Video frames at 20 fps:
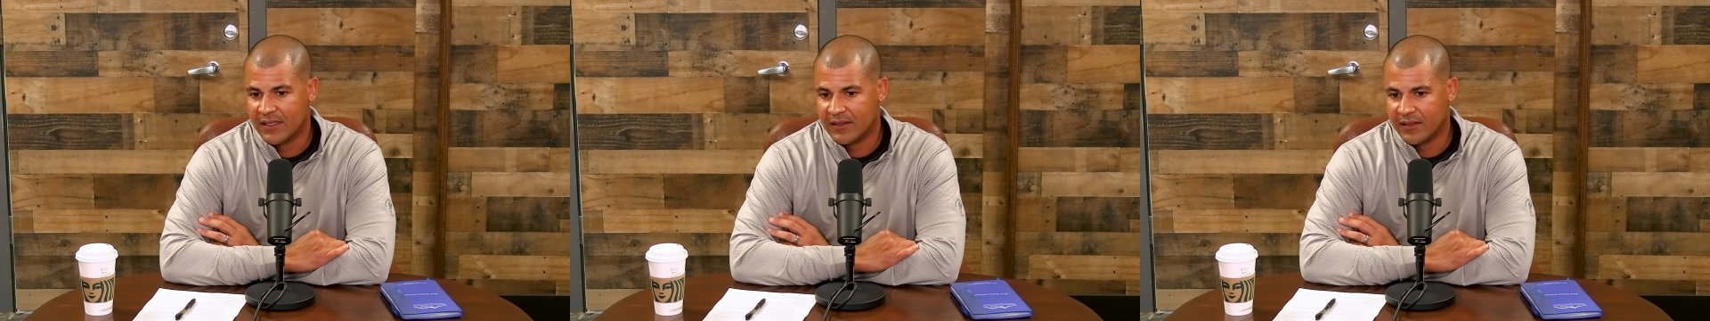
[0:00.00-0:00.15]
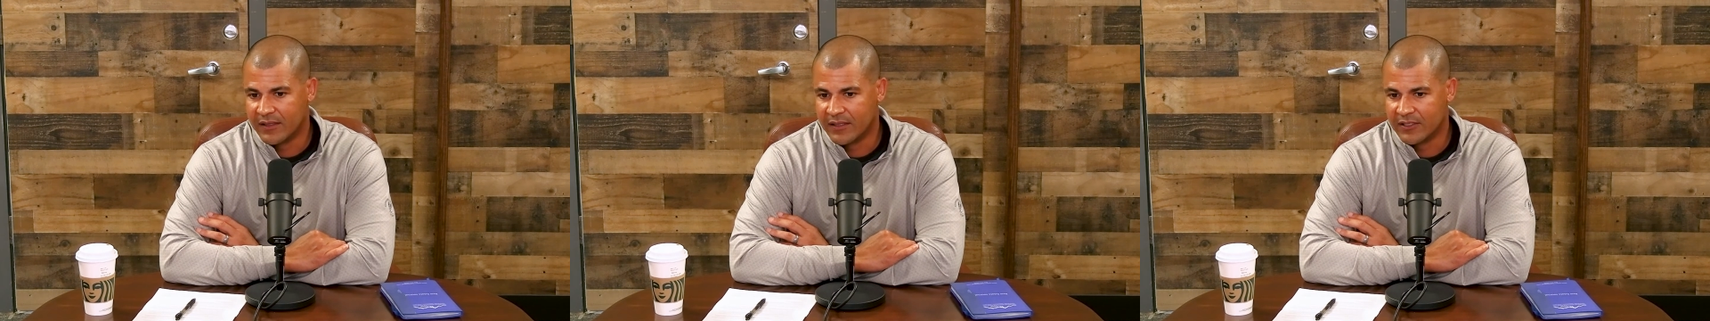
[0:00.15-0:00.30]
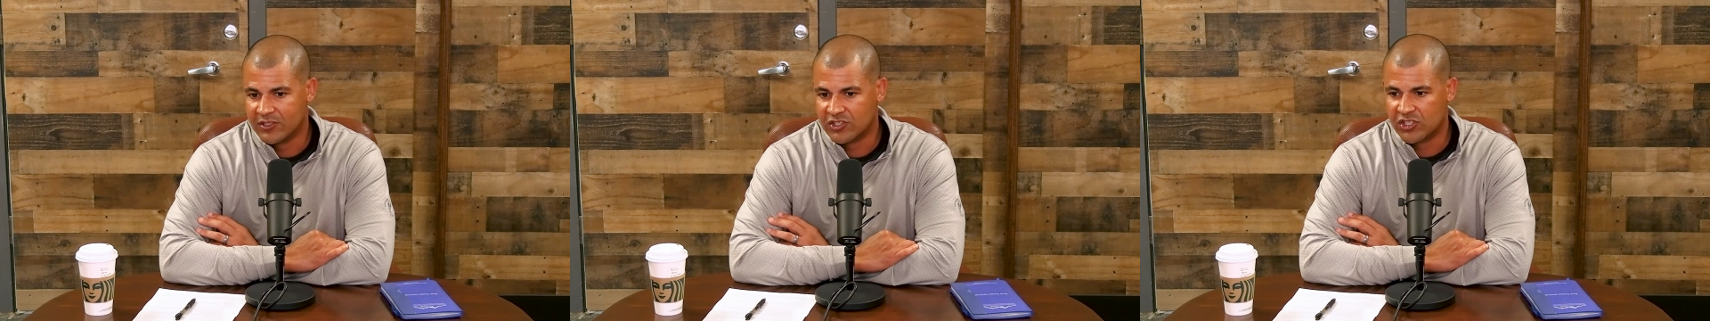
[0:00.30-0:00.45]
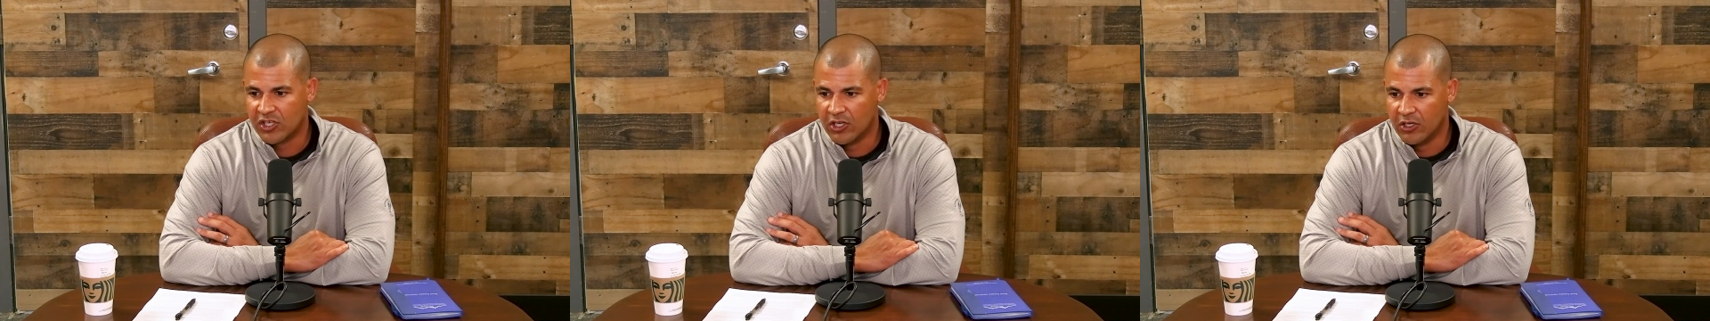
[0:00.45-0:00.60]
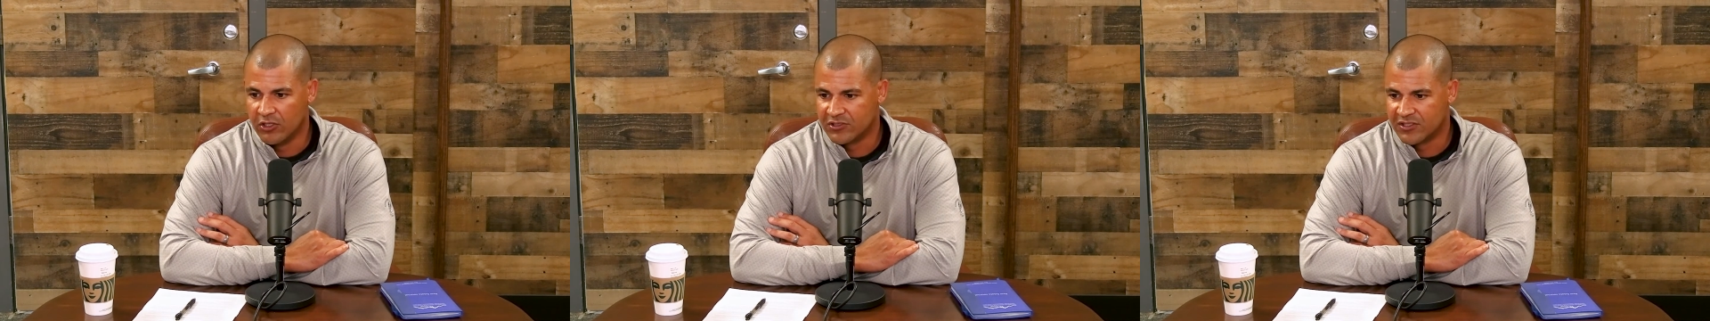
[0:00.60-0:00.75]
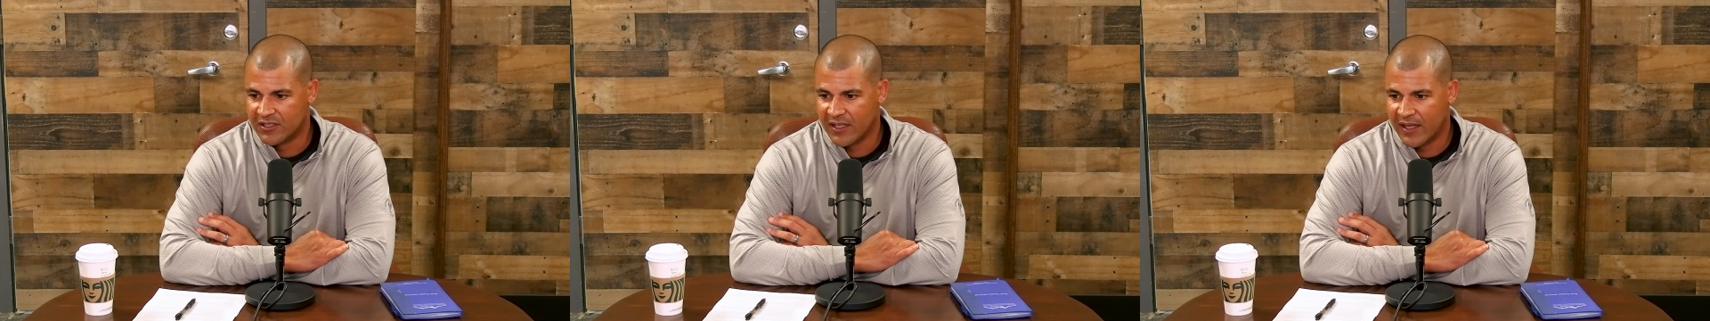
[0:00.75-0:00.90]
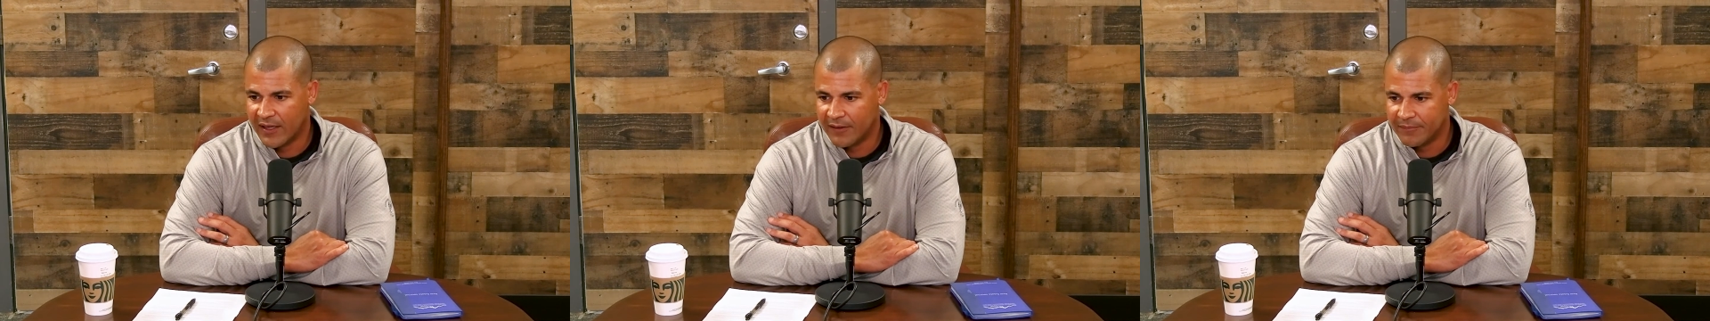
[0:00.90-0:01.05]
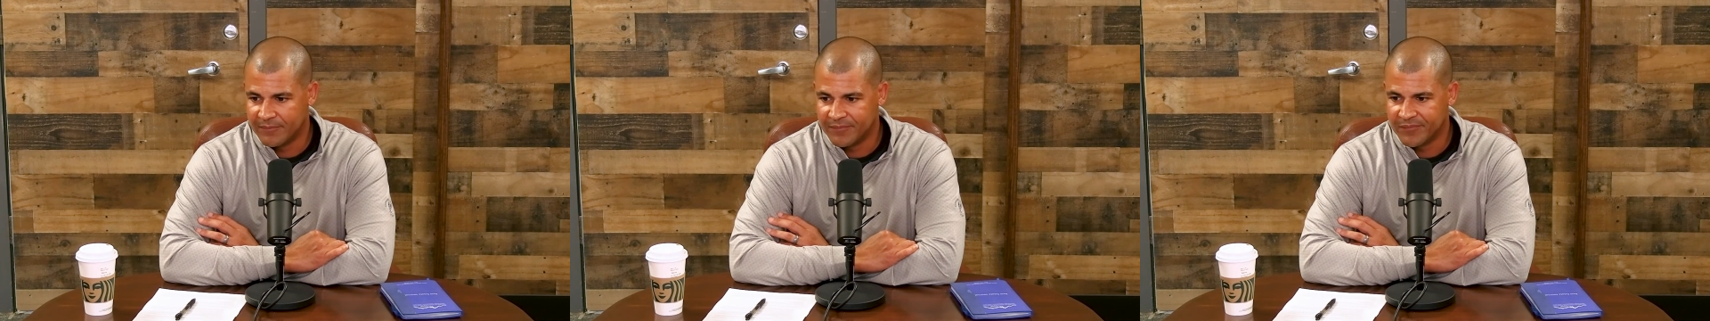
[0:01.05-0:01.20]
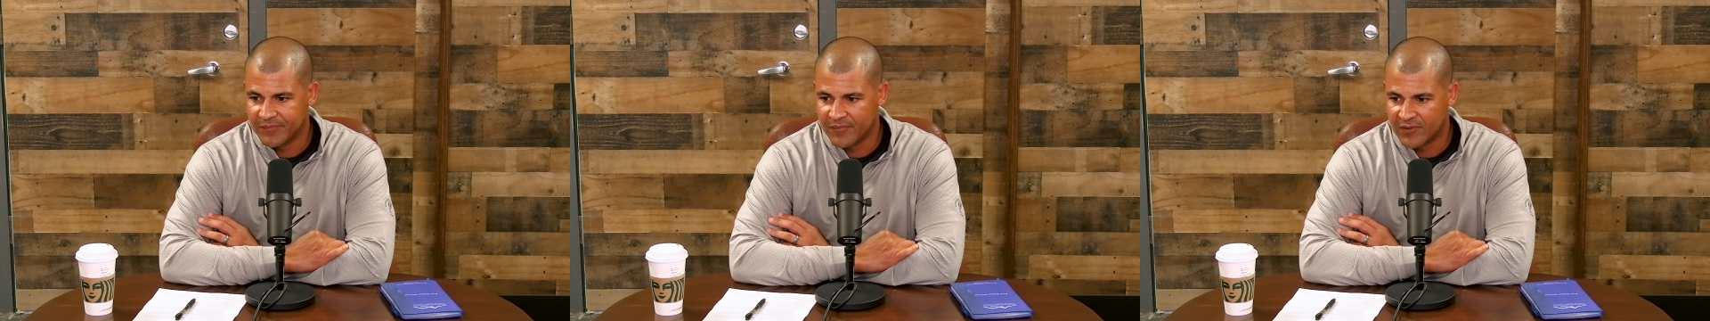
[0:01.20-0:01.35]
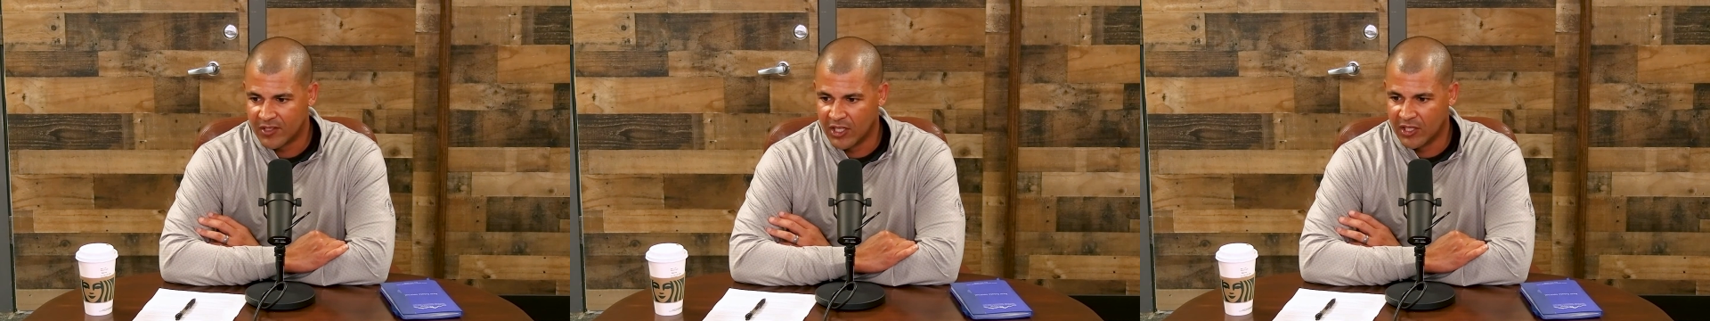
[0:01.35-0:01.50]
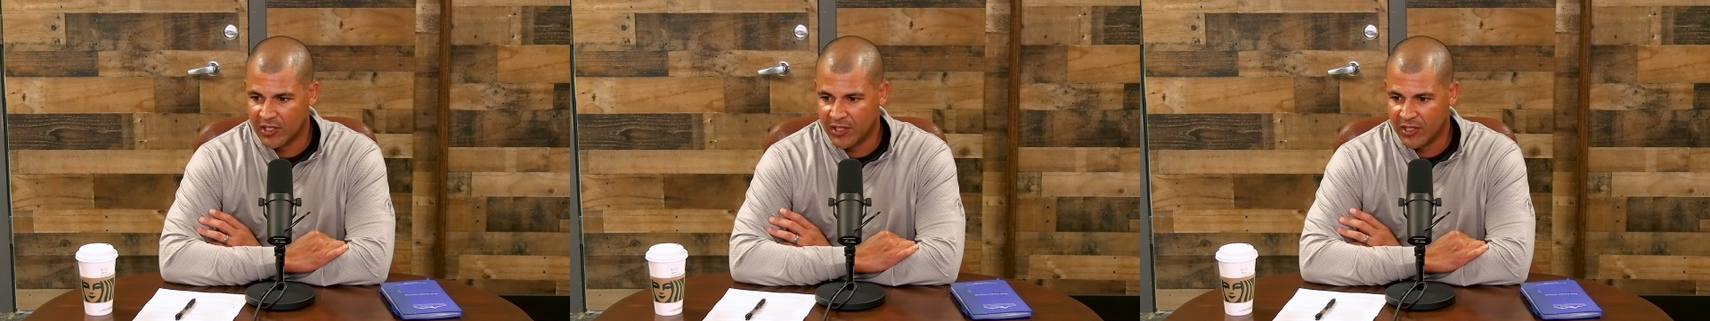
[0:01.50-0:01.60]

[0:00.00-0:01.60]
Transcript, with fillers: I think it shows that the